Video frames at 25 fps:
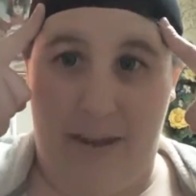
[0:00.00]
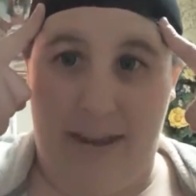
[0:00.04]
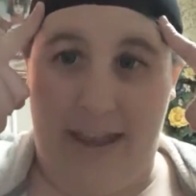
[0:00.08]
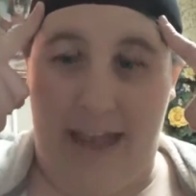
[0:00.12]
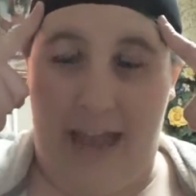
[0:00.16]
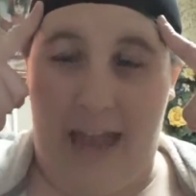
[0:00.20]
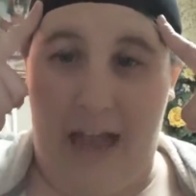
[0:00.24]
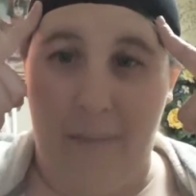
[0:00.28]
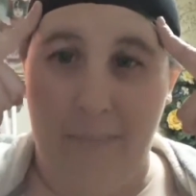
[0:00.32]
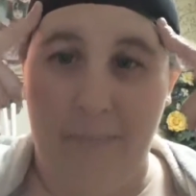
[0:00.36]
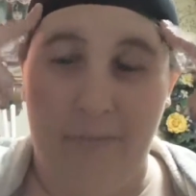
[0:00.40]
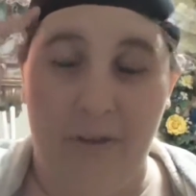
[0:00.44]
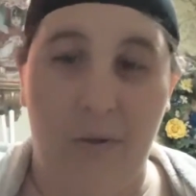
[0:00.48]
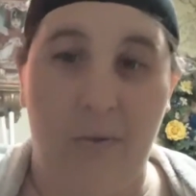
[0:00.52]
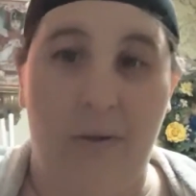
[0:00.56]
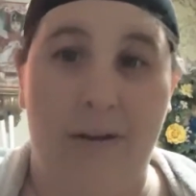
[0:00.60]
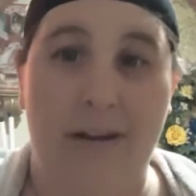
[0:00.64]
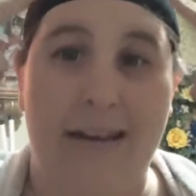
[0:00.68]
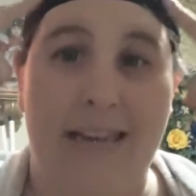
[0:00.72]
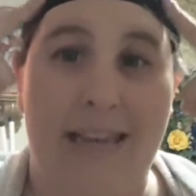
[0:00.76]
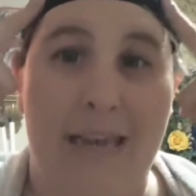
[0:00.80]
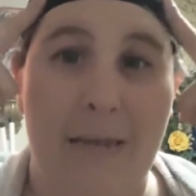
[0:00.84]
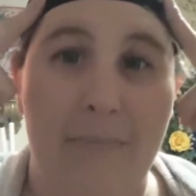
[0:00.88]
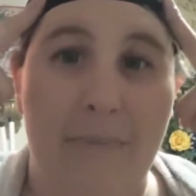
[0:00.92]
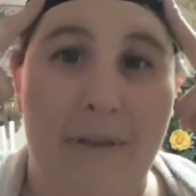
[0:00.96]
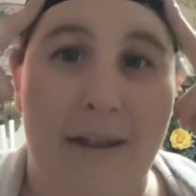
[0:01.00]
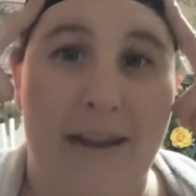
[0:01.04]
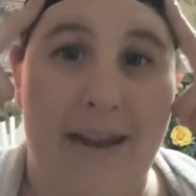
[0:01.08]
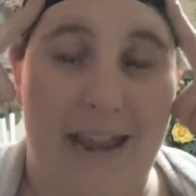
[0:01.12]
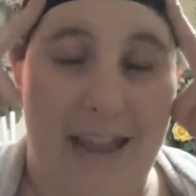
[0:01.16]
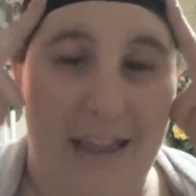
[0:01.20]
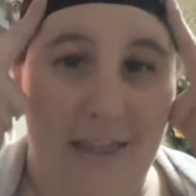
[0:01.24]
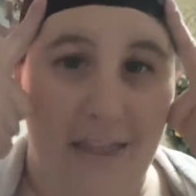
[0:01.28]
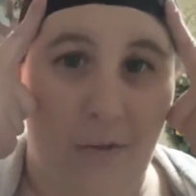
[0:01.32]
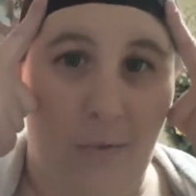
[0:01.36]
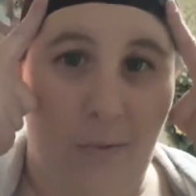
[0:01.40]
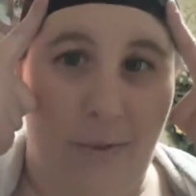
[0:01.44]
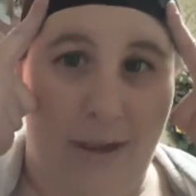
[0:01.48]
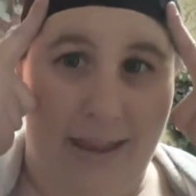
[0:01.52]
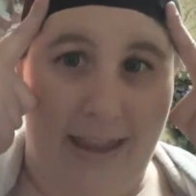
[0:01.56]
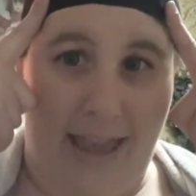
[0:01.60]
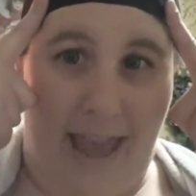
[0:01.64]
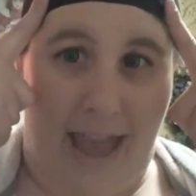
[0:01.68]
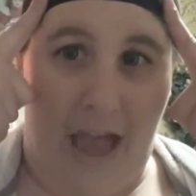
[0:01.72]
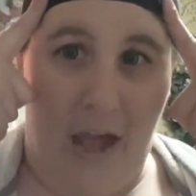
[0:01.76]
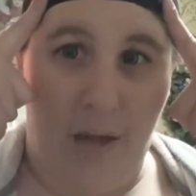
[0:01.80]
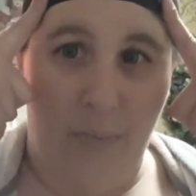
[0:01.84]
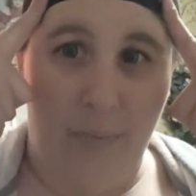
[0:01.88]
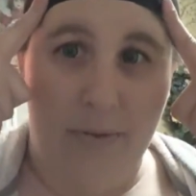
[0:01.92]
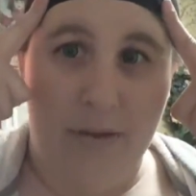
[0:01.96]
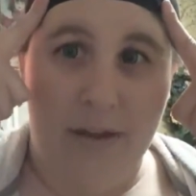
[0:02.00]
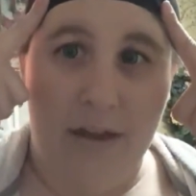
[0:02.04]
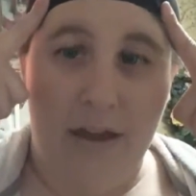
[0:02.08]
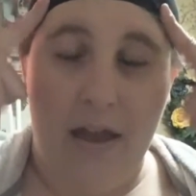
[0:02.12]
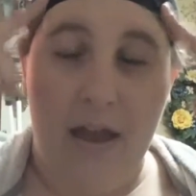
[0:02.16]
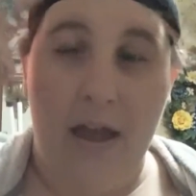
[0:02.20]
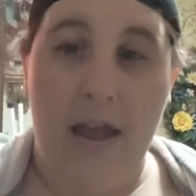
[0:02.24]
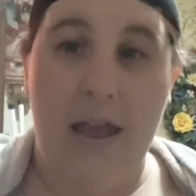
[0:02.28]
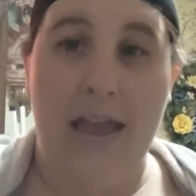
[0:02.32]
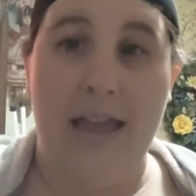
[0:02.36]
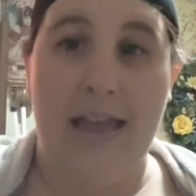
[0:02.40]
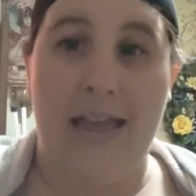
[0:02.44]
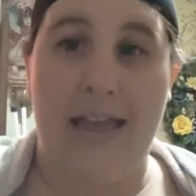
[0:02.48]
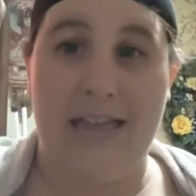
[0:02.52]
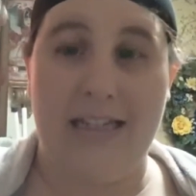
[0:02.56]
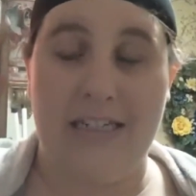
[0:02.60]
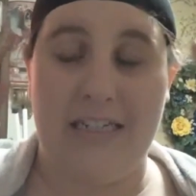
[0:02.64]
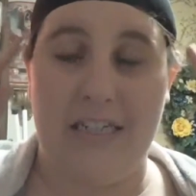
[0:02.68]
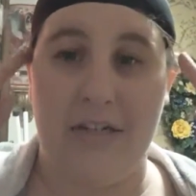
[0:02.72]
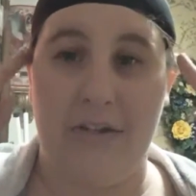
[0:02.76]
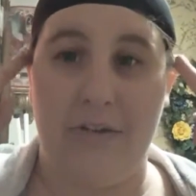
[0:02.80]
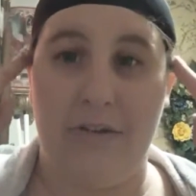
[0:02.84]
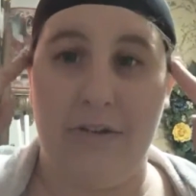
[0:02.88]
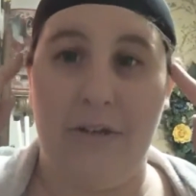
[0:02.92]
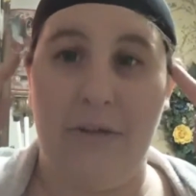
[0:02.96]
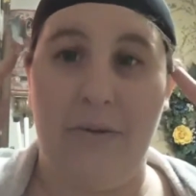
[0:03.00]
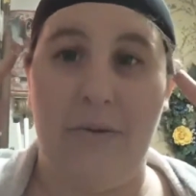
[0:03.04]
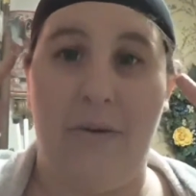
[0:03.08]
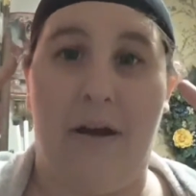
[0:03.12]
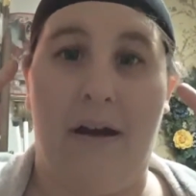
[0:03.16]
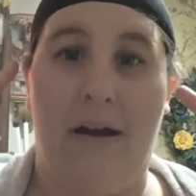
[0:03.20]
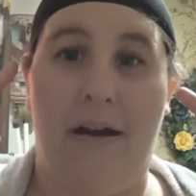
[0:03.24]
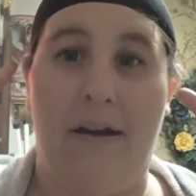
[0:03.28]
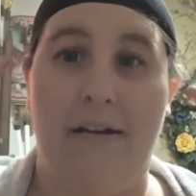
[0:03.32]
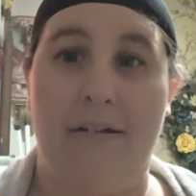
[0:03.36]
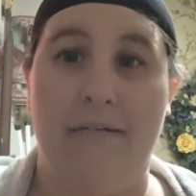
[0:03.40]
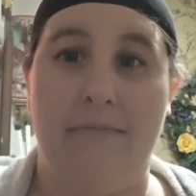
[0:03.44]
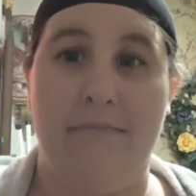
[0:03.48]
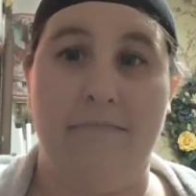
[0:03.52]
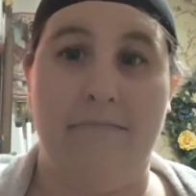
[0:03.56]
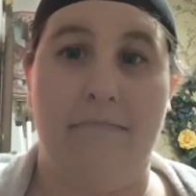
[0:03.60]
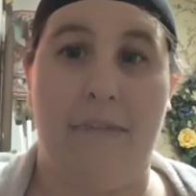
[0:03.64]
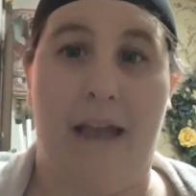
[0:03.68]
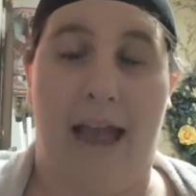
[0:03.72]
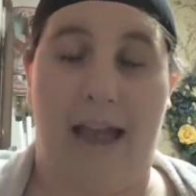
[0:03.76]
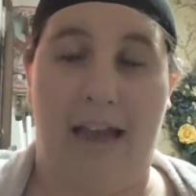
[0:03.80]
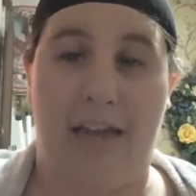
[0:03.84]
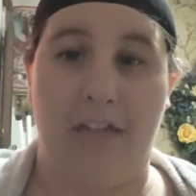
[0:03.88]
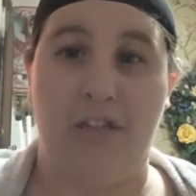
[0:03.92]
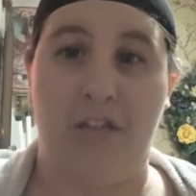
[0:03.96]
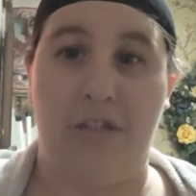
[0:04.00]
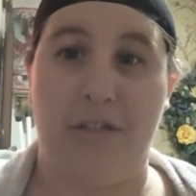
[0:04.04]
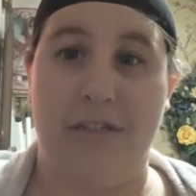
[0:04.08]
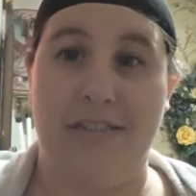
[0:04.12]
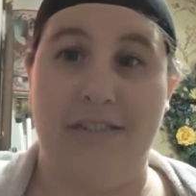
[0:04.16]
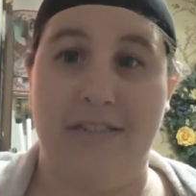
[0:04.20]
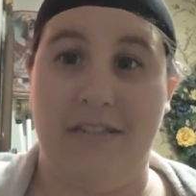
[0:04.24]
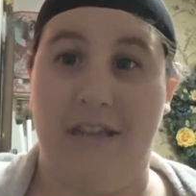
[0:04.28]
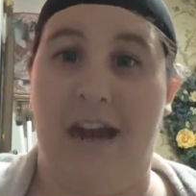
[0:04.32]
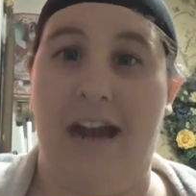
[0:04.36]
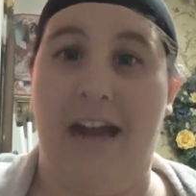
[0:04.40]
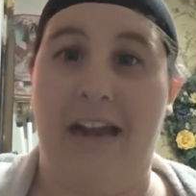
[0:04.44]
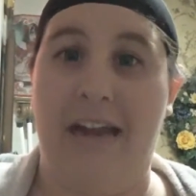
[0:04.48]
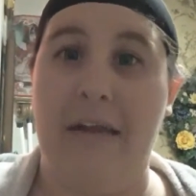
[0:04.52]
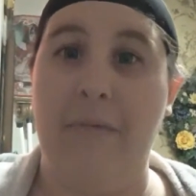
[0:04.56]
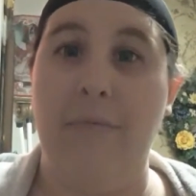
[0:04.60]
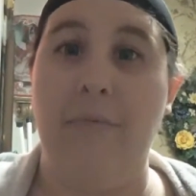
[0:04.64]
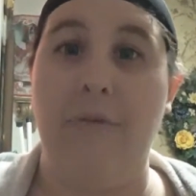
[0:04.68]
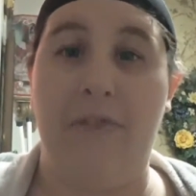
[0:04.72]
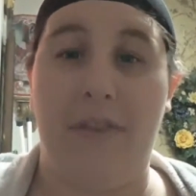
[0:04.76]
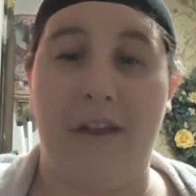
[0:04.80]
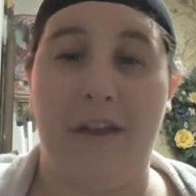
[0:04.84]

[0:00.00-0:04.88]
cap. You want to keep it in the wig cap until you are actually done with the